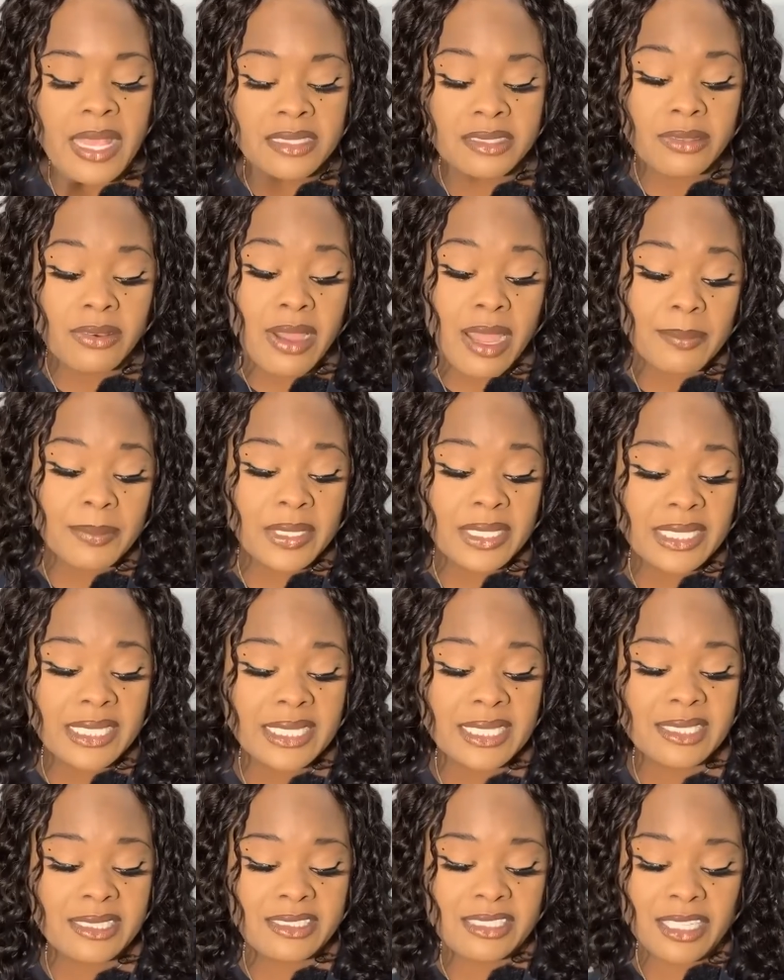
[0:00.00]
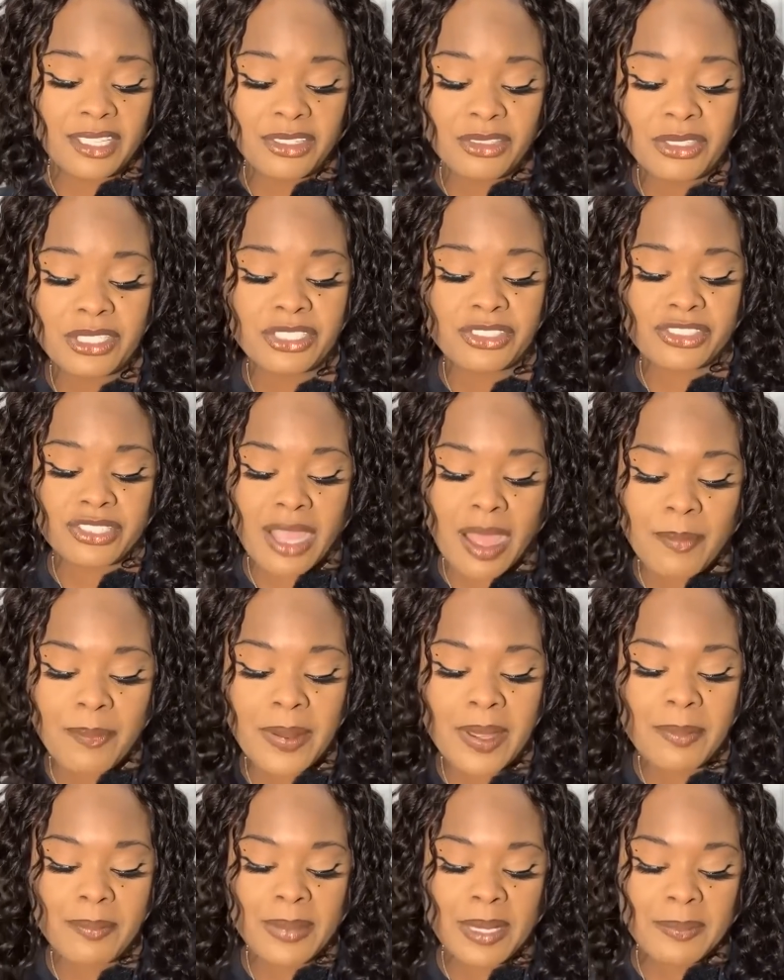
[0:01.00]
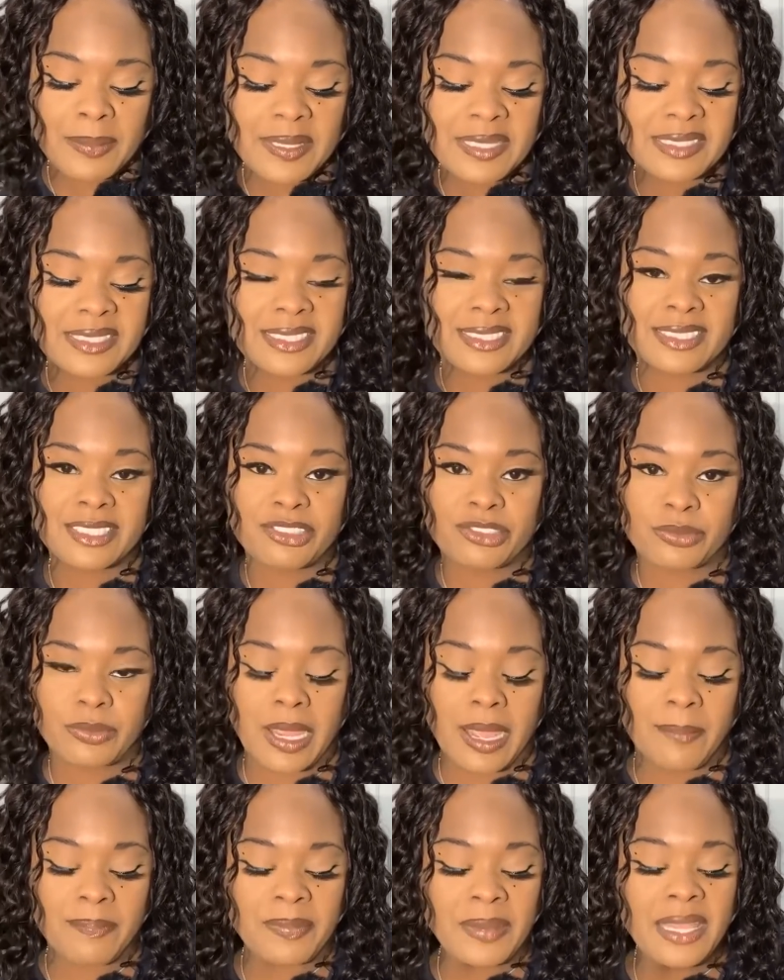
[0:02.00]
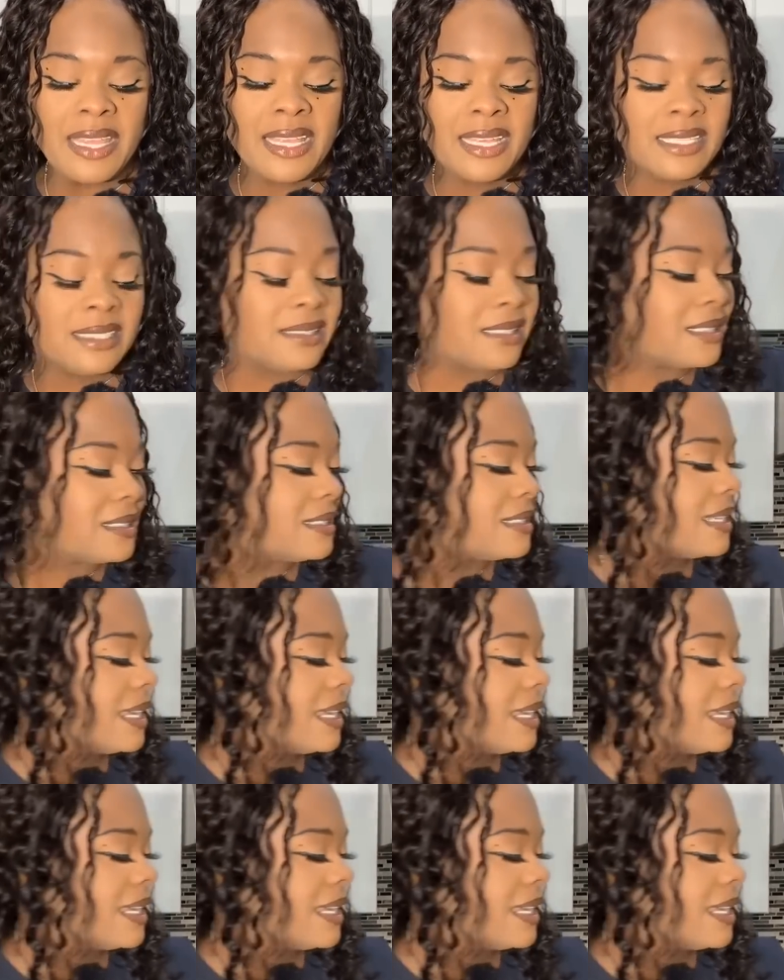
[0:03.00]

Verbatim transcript: So I'm gonna continue to chop up my pieces of shrimp, just